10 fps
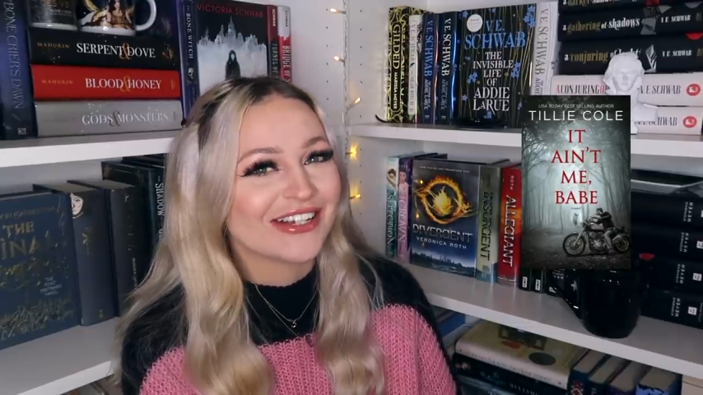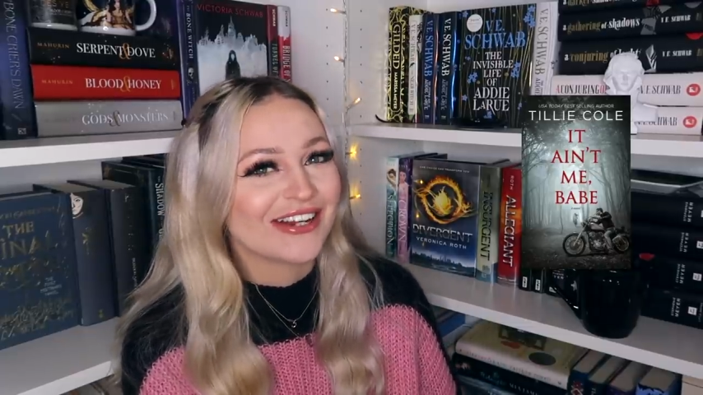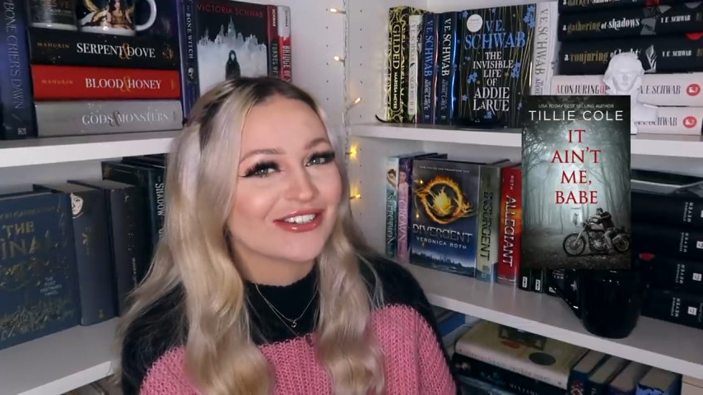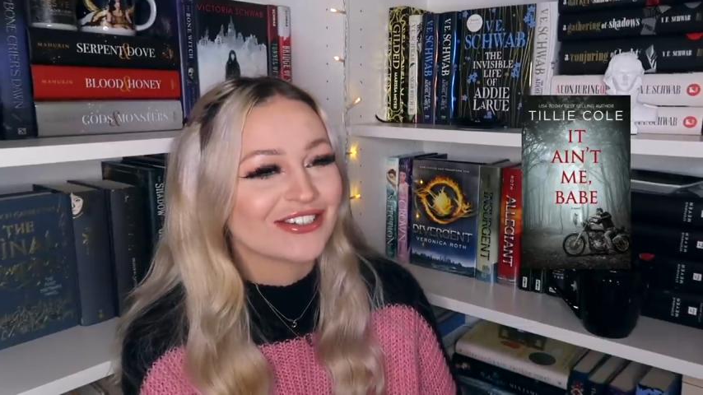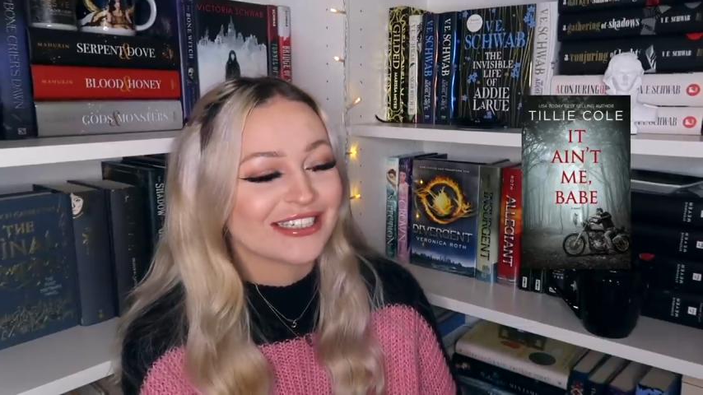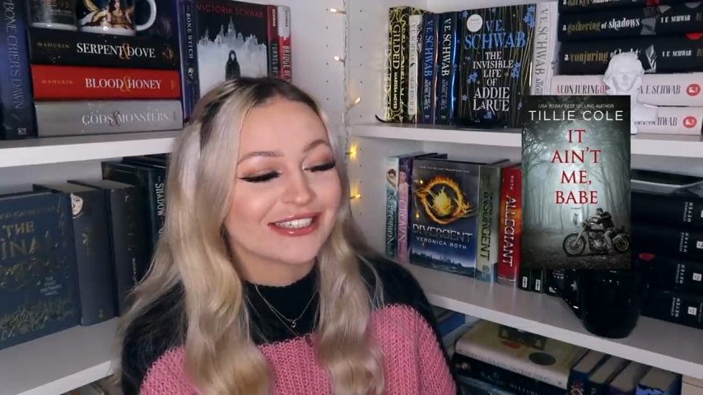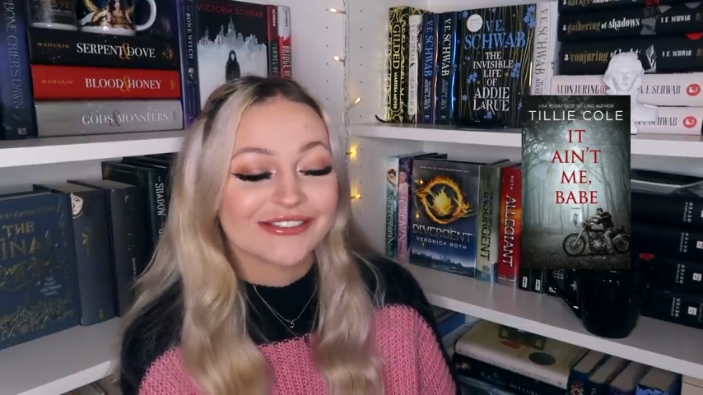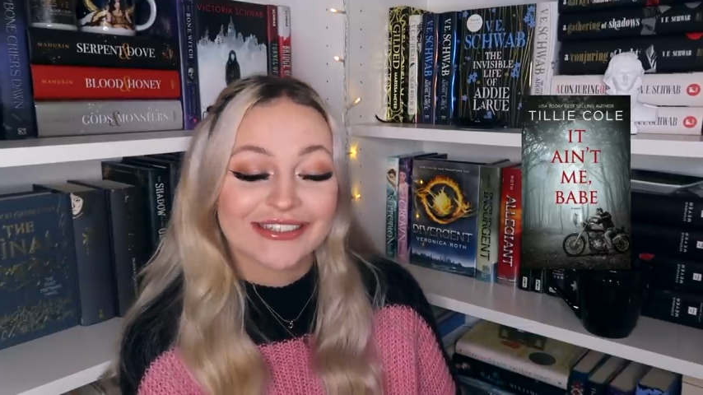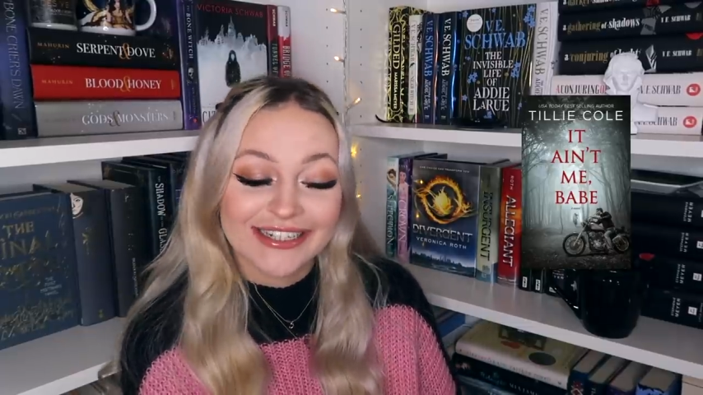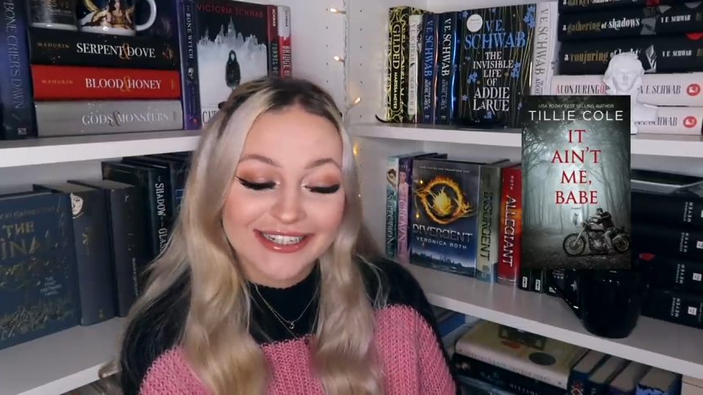and I was just like,
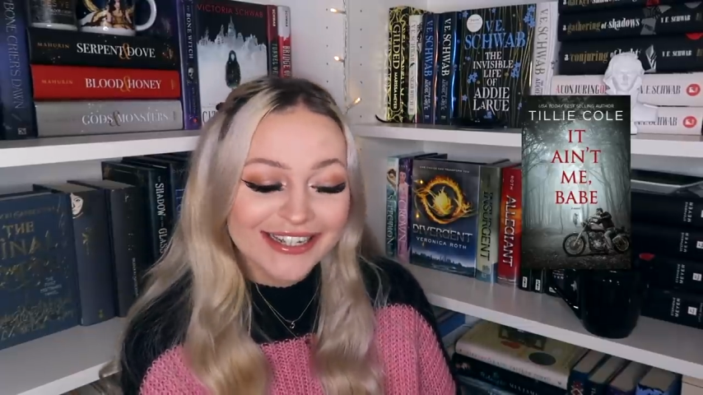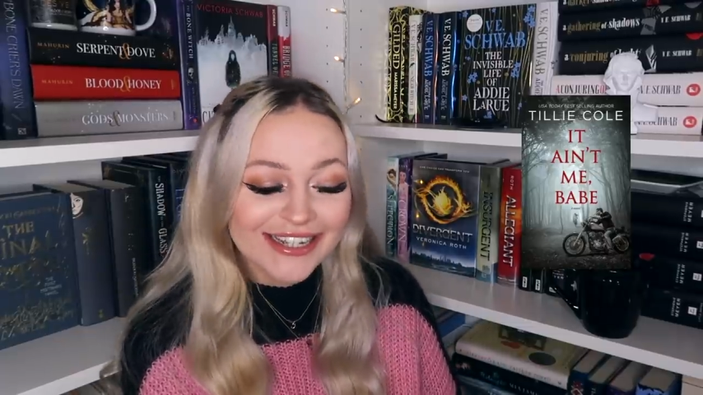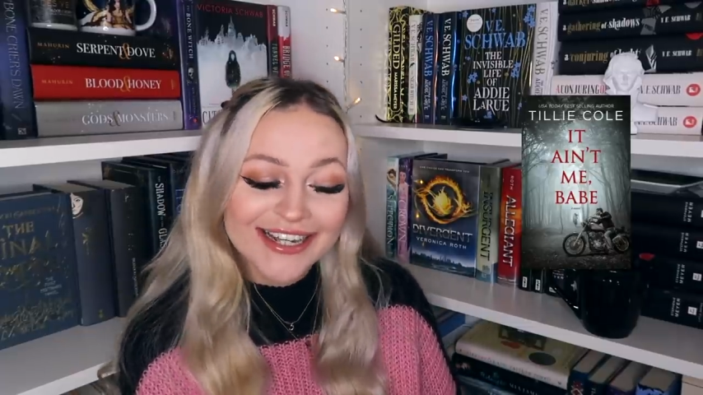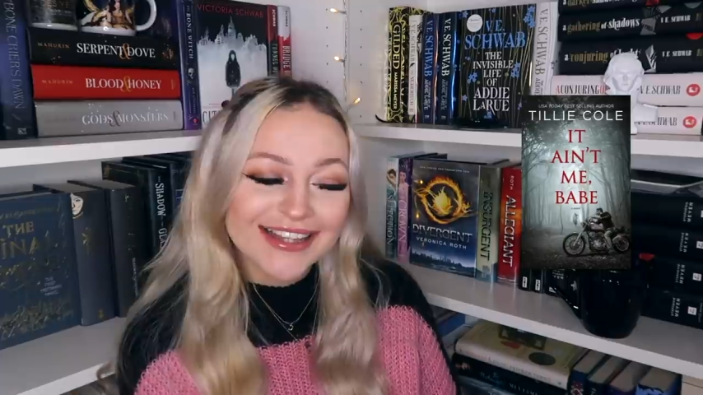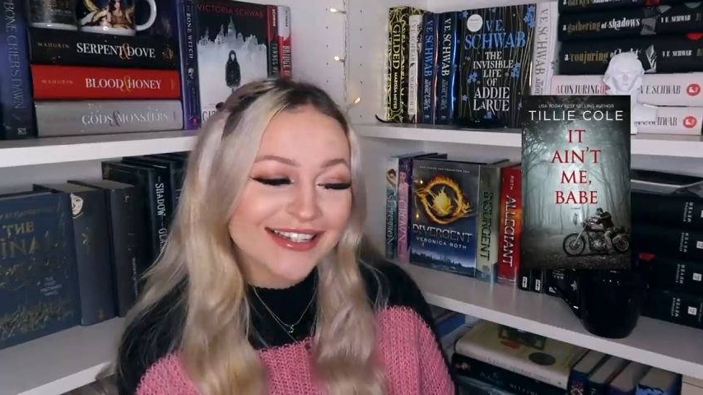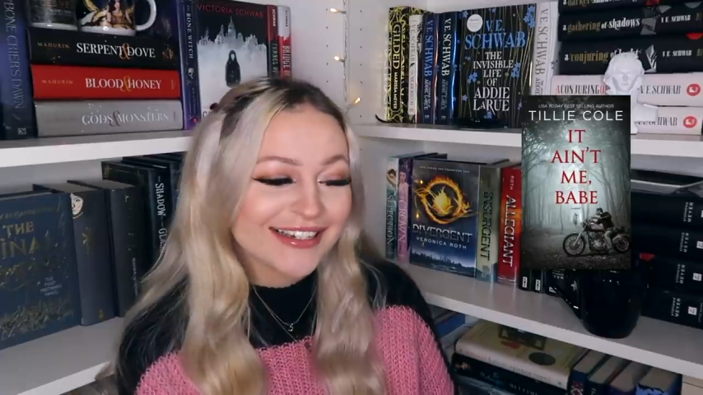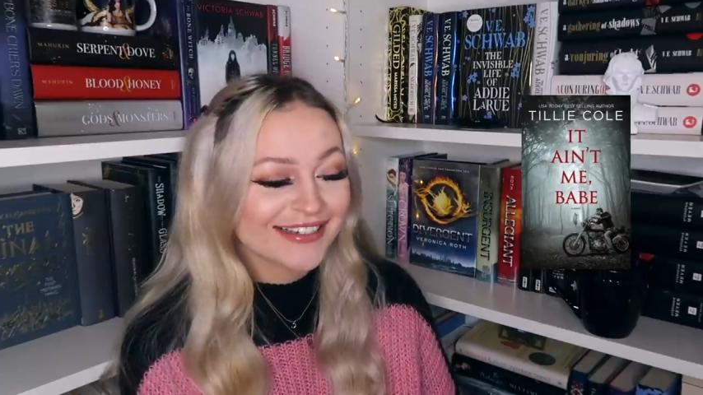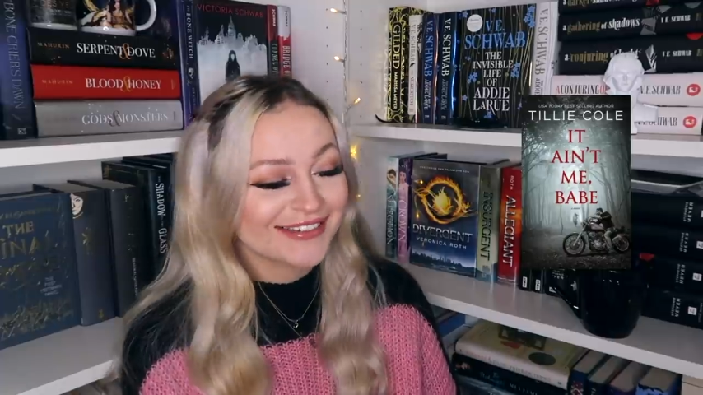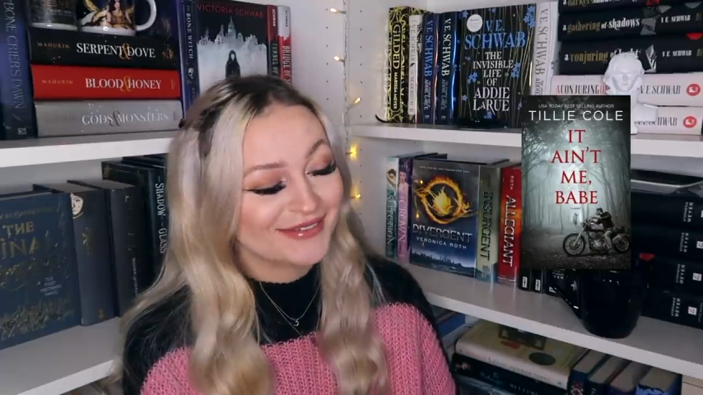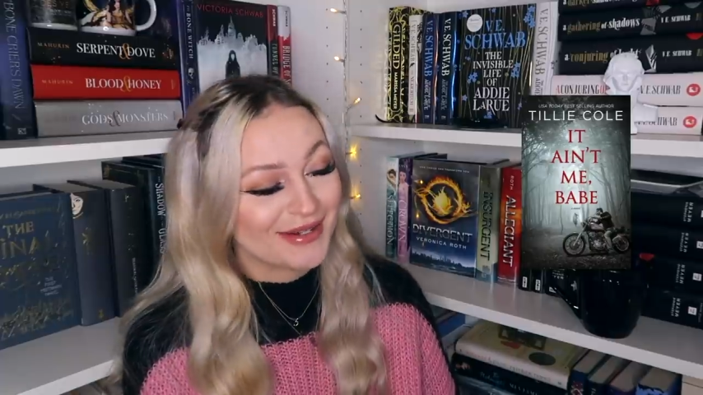okay,
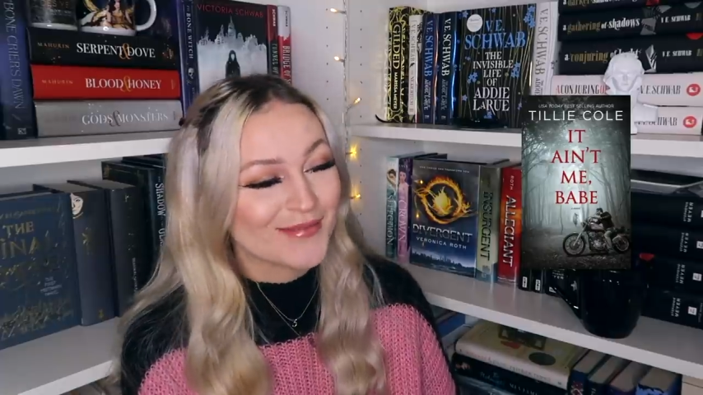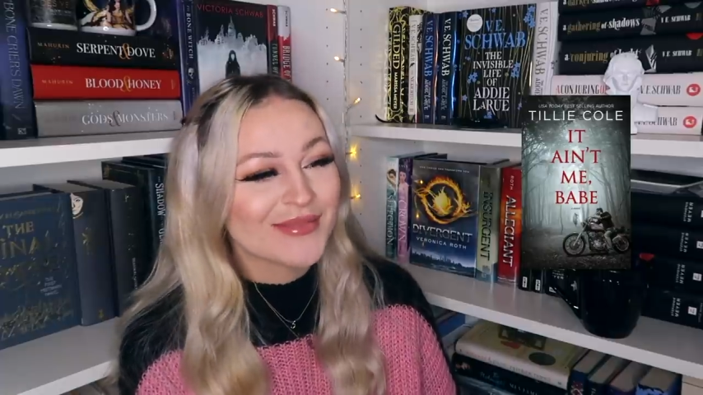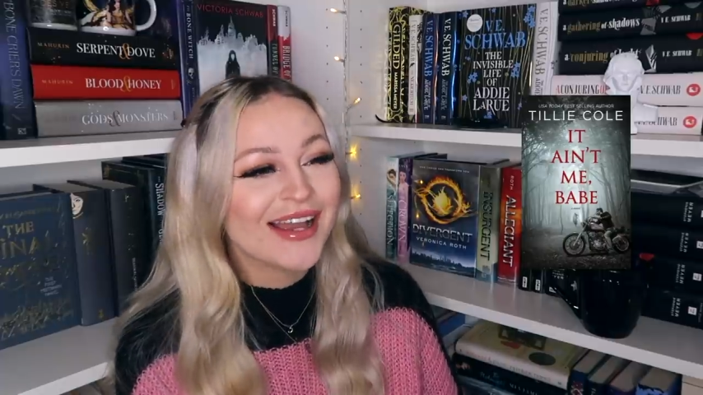like yeah.